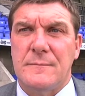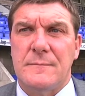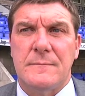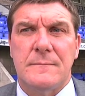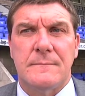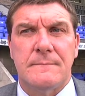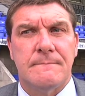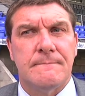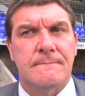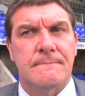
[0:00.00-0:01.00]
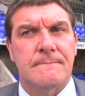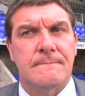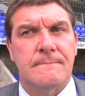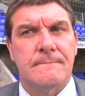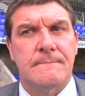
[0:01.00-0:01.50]
Last one. Um, how
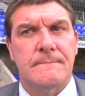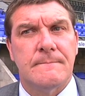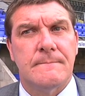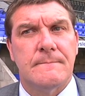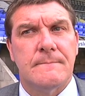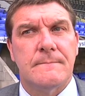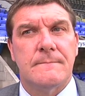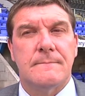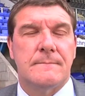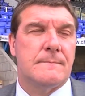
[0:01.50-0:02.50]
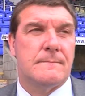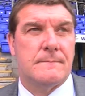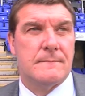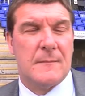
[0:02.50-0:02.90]
pleased are you to have Murray Davidson back at the club?